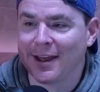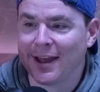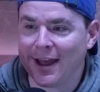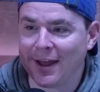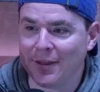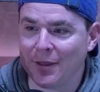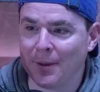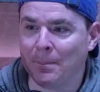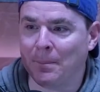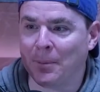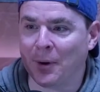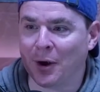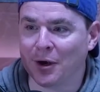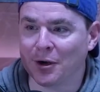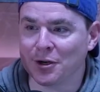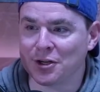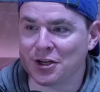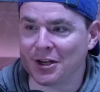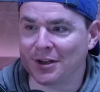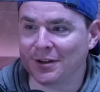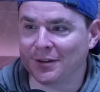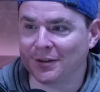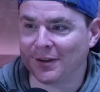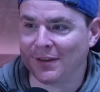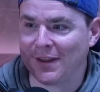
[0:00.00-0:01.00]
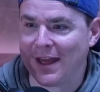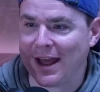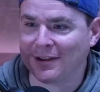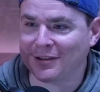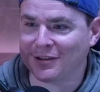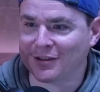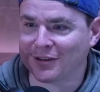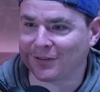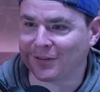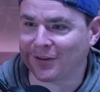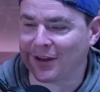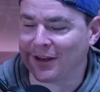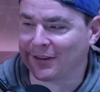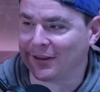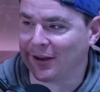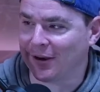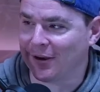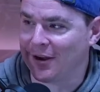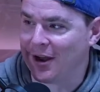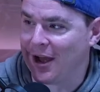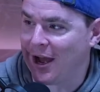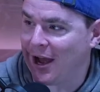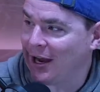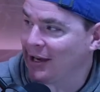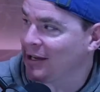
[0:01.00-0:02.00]
and the Persians, and that's just like their
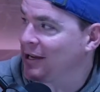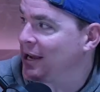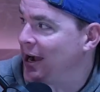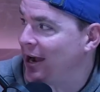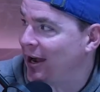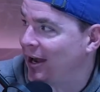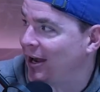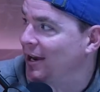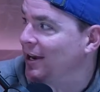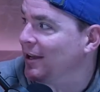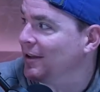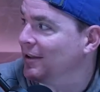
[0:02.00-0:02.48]
non-con at